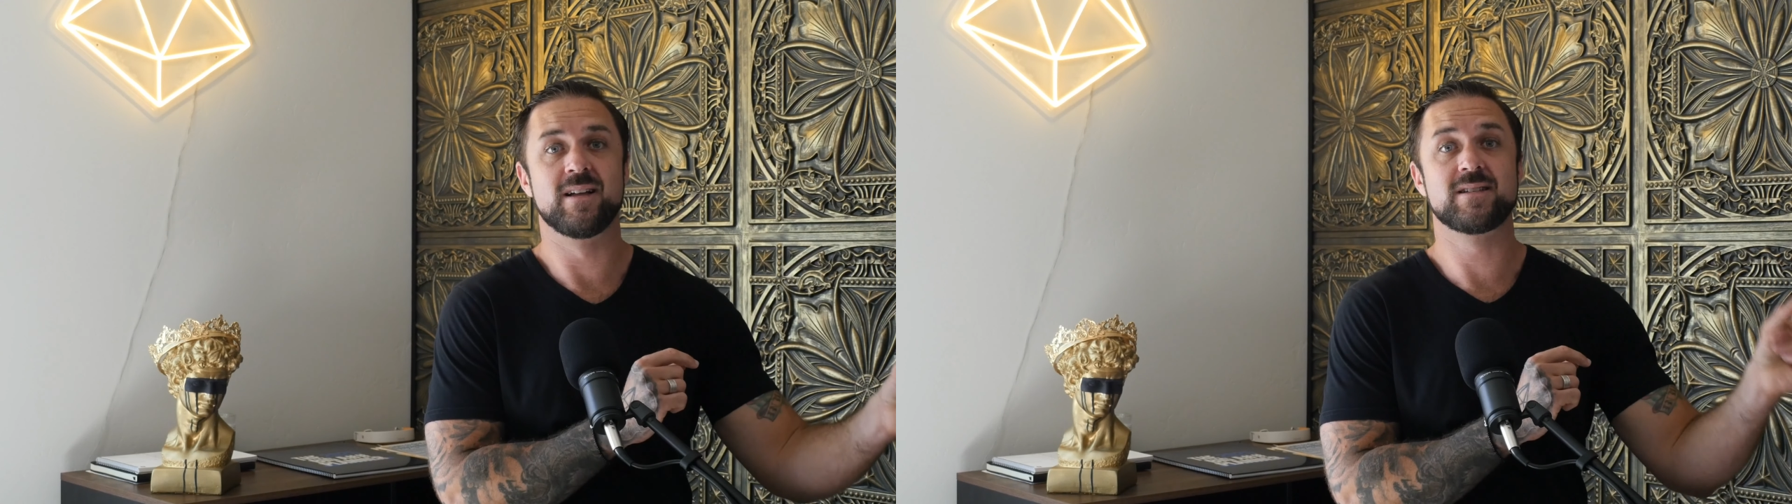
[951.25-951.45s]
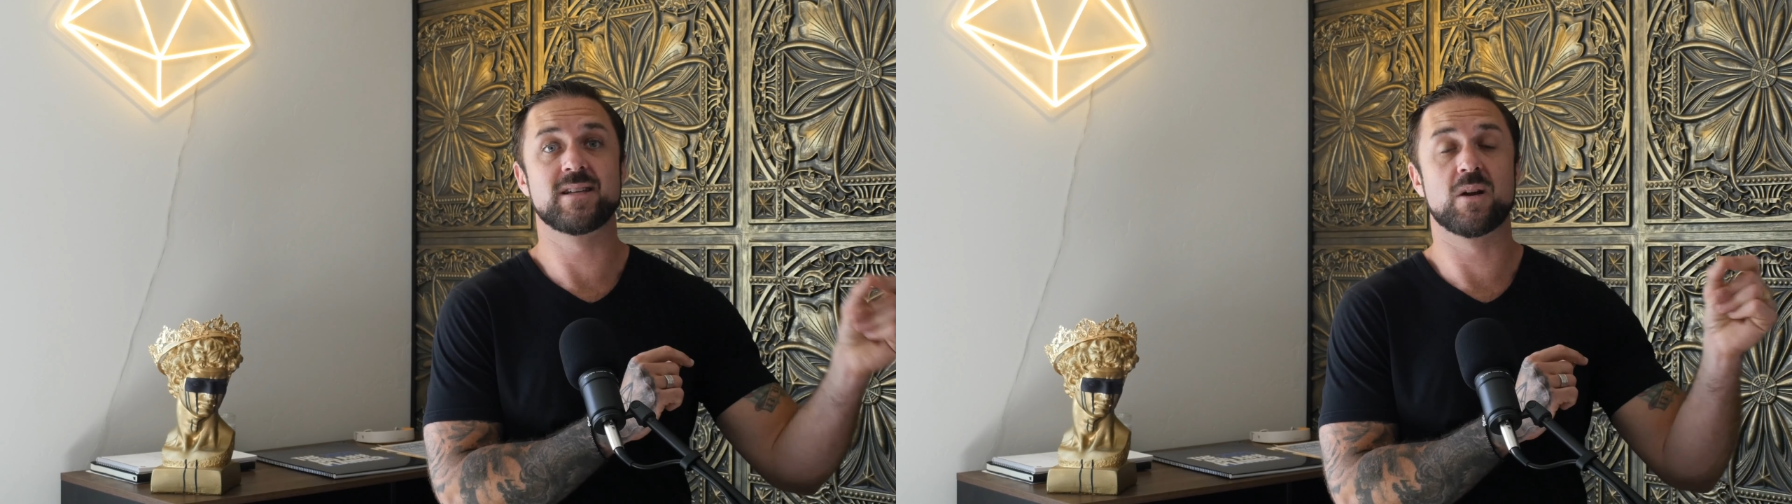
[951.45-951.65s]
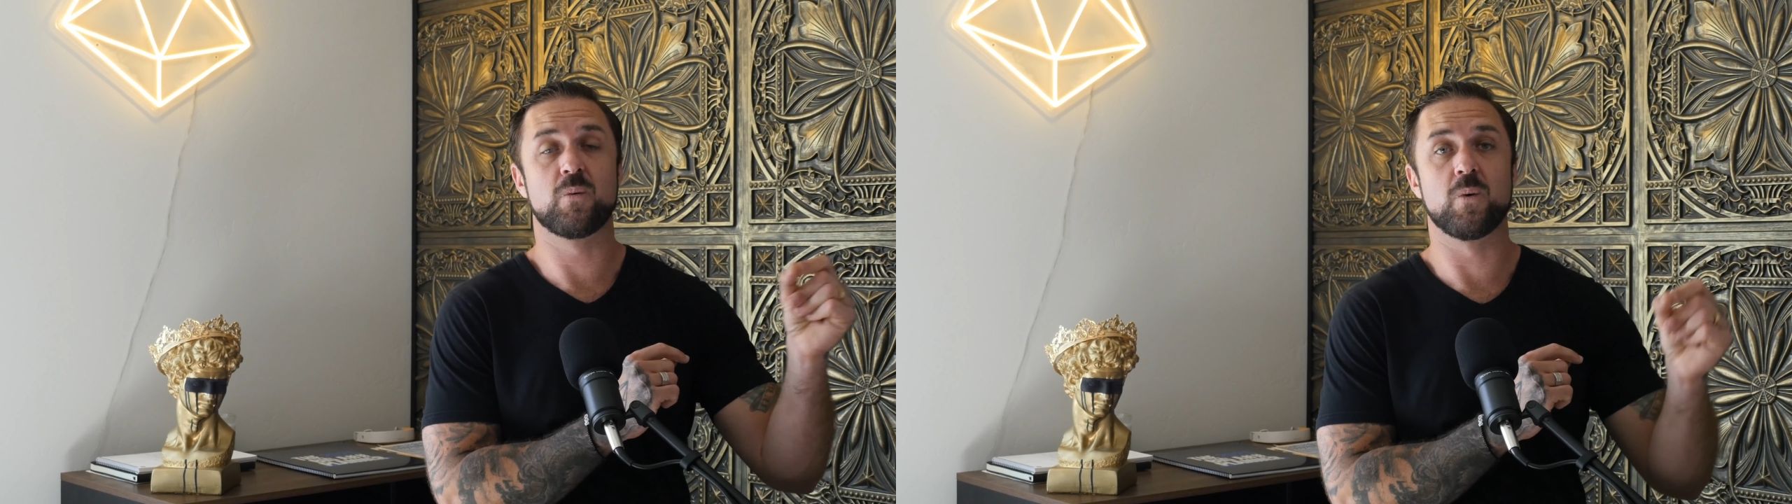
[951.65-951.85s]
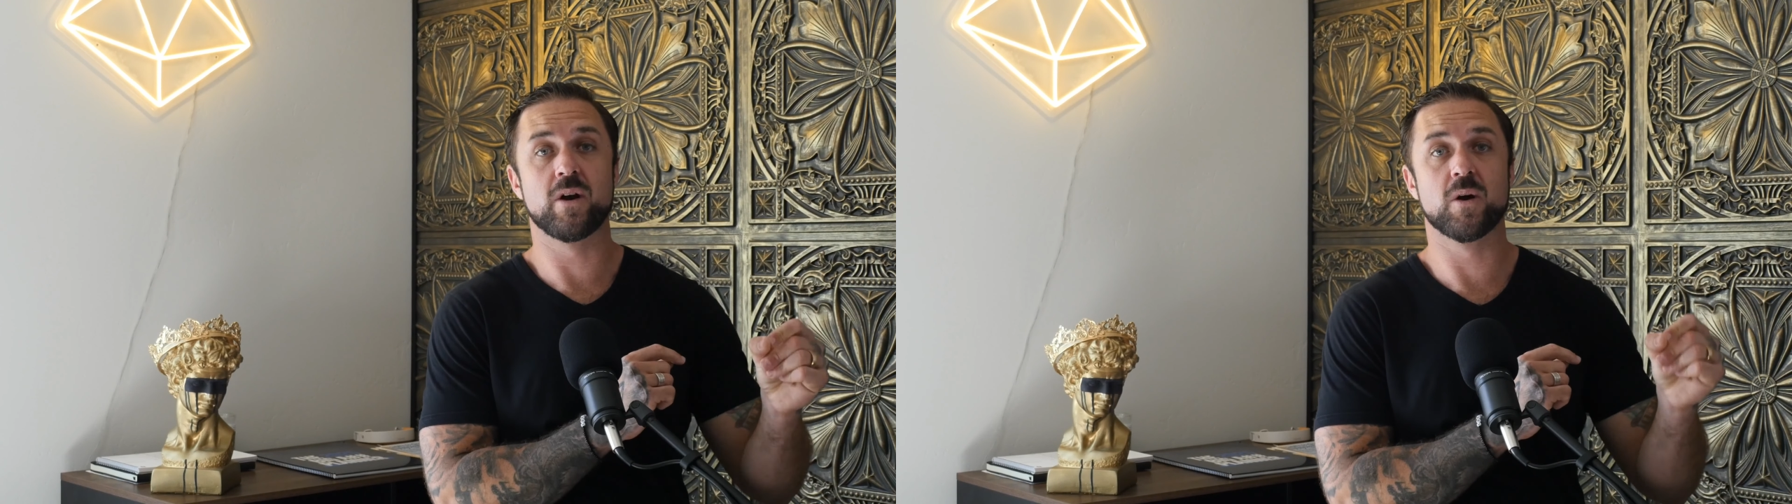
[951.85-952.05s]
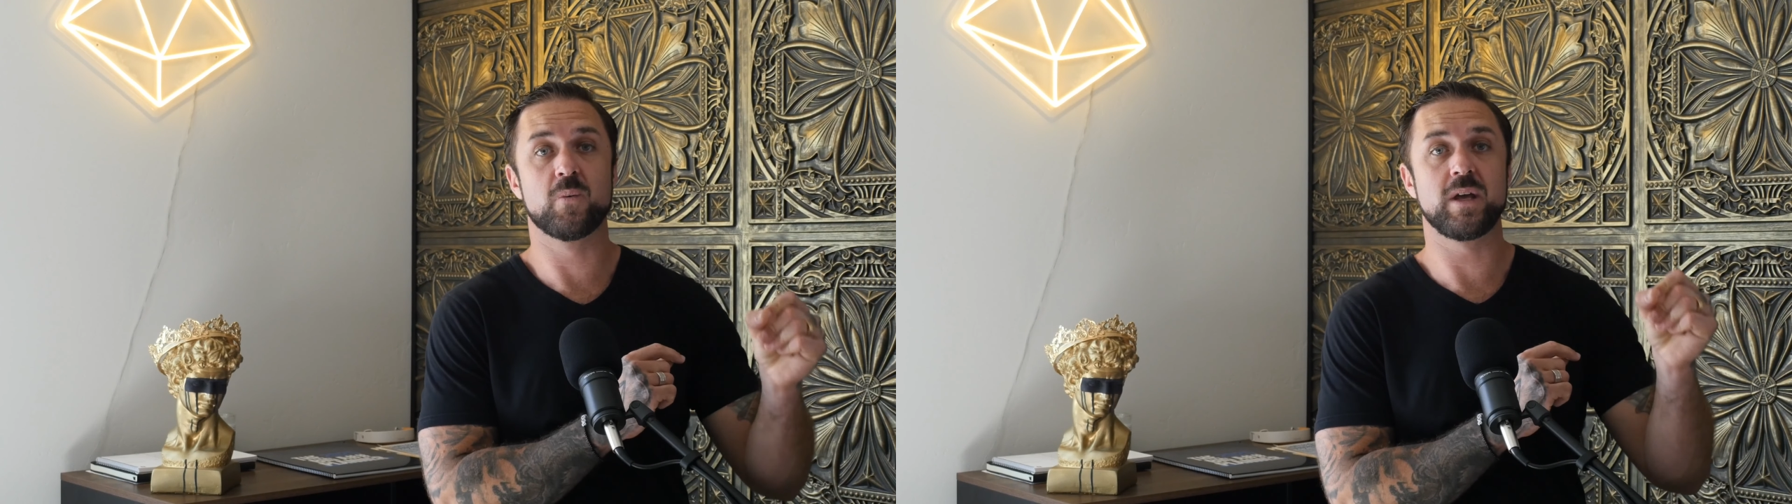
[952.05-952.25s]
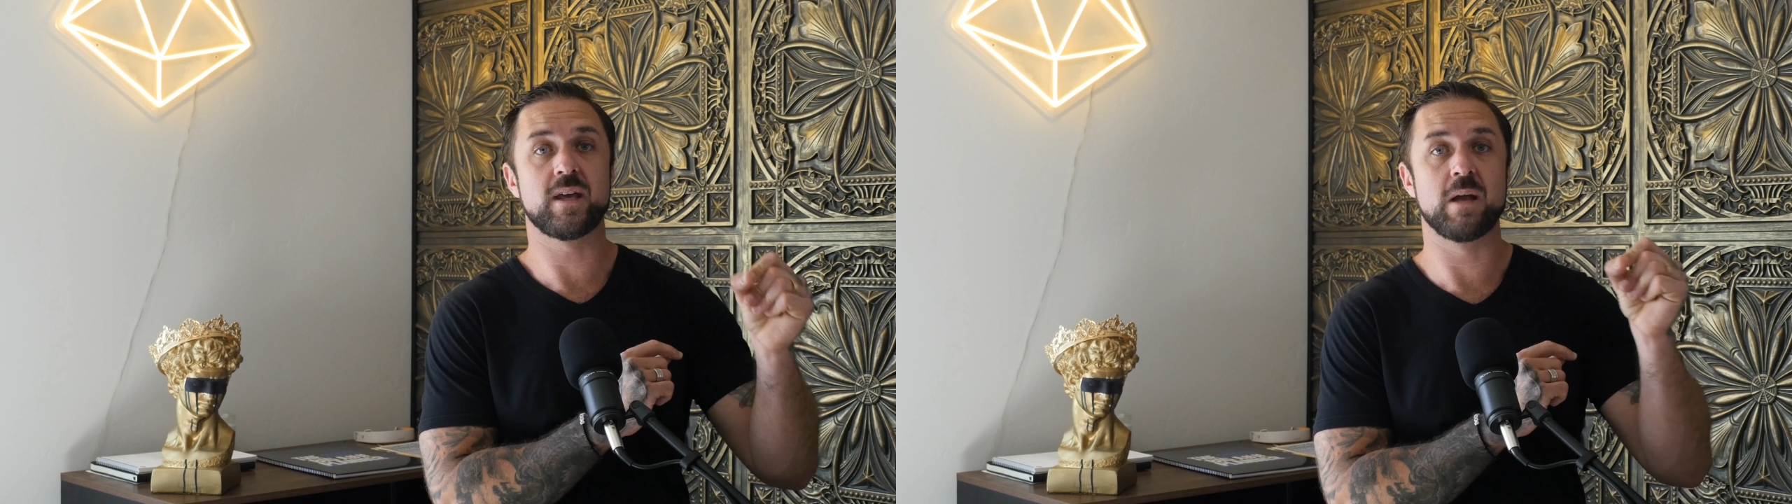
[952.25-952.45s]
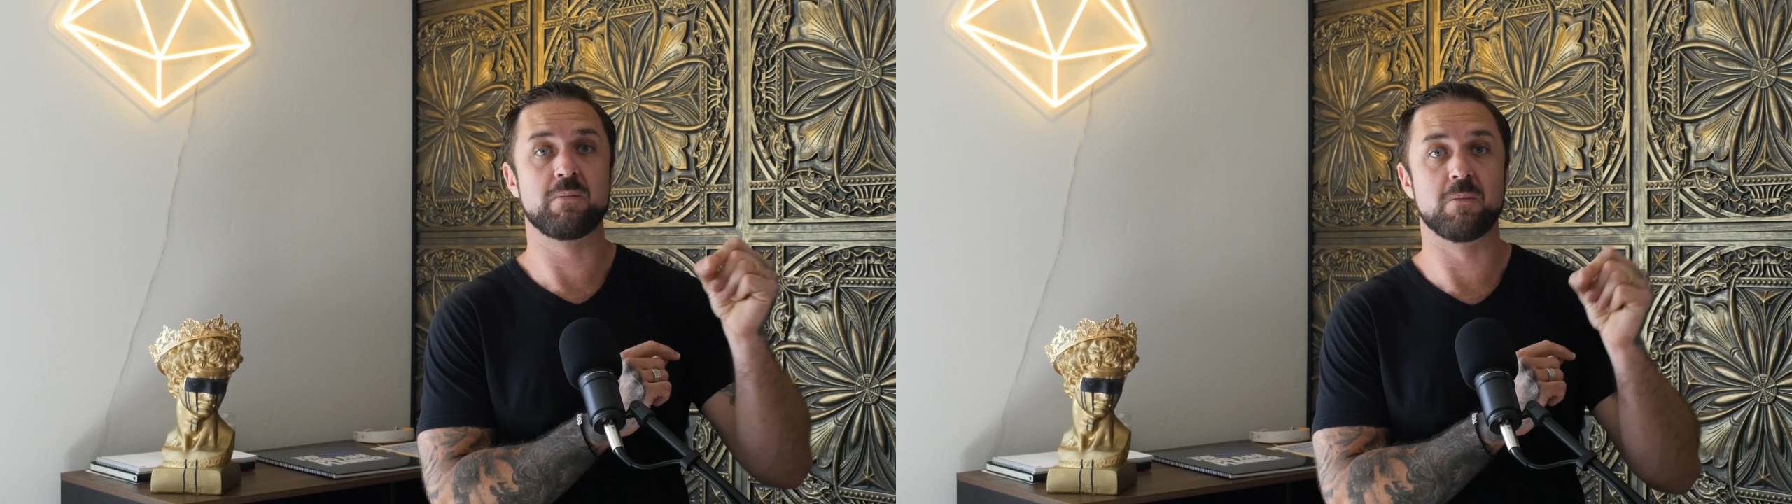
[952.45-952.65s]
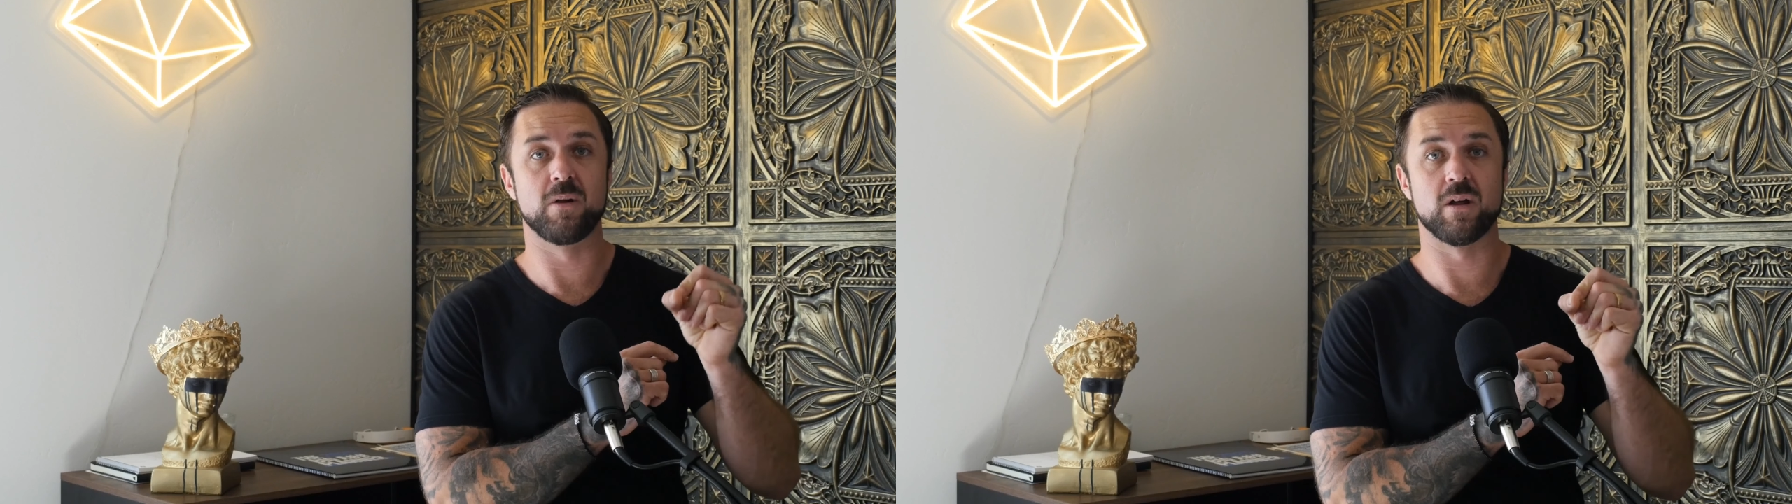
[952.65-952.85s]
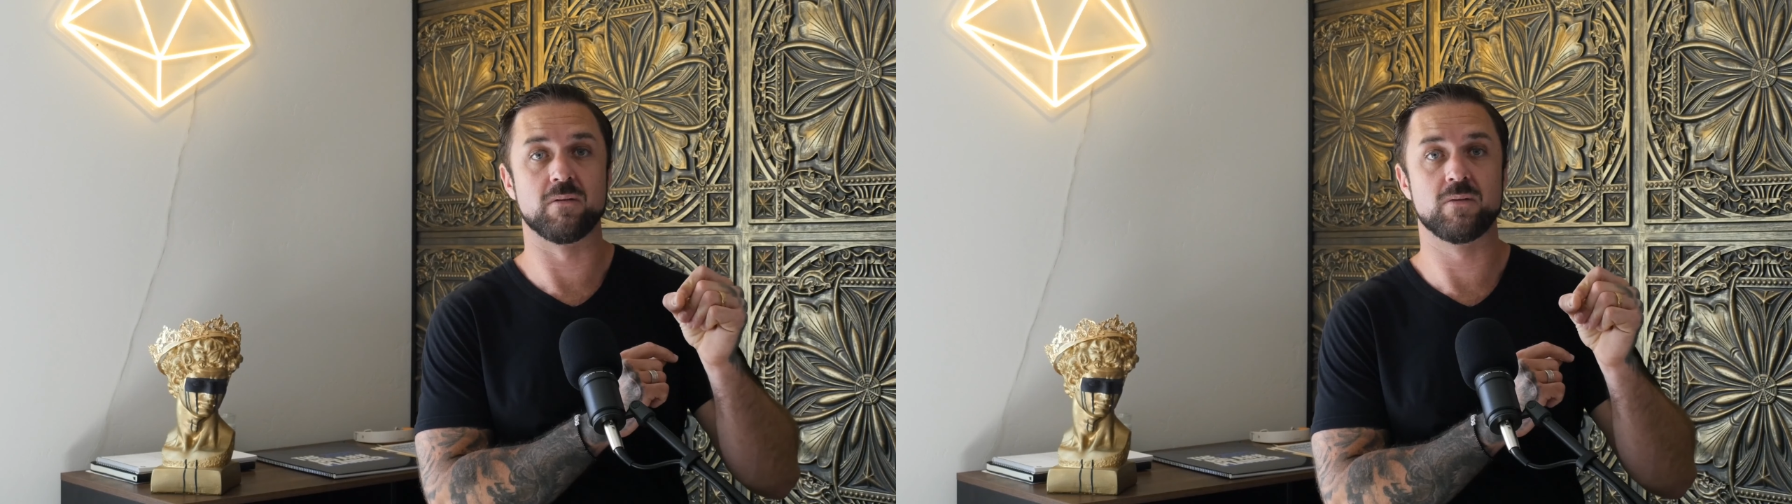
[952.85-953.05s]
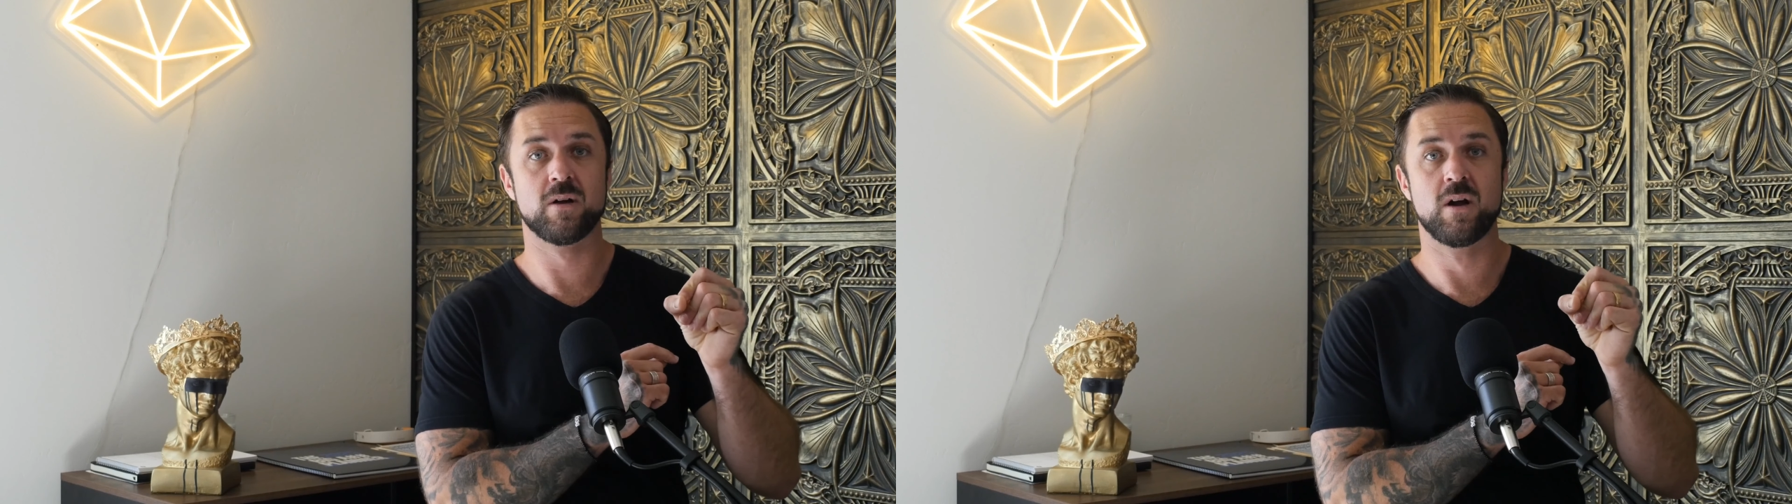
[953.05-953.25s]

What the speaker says: instead of what are we capable of?